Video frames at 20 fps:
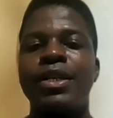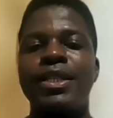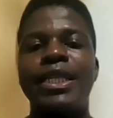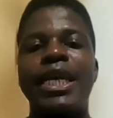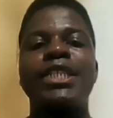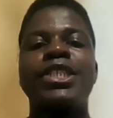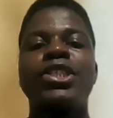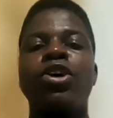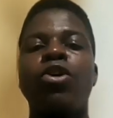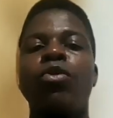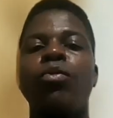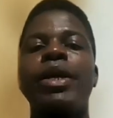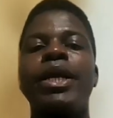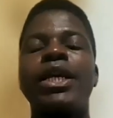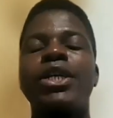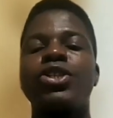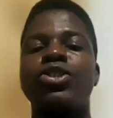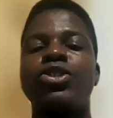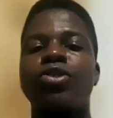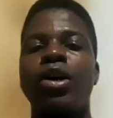that's how we
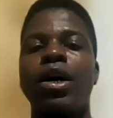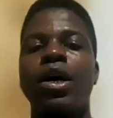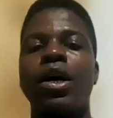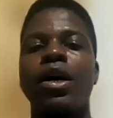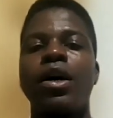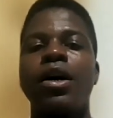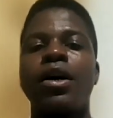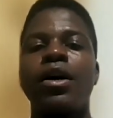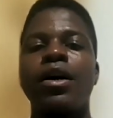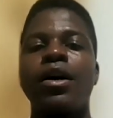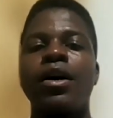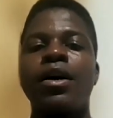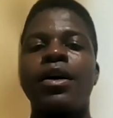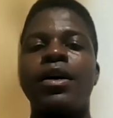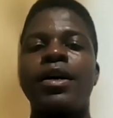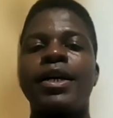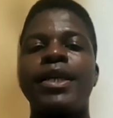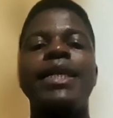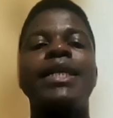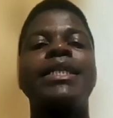can draw
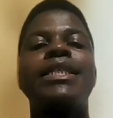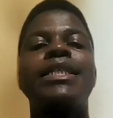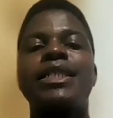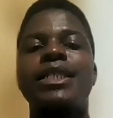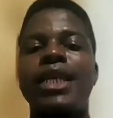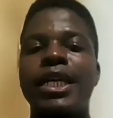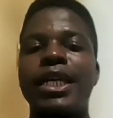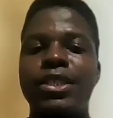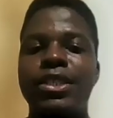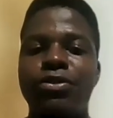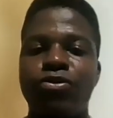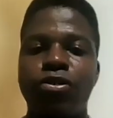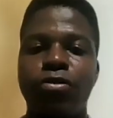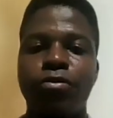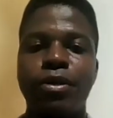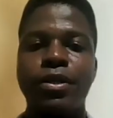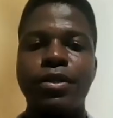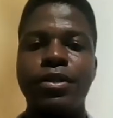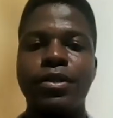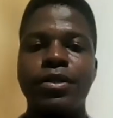insights
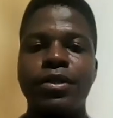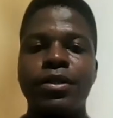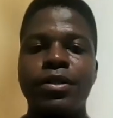from it.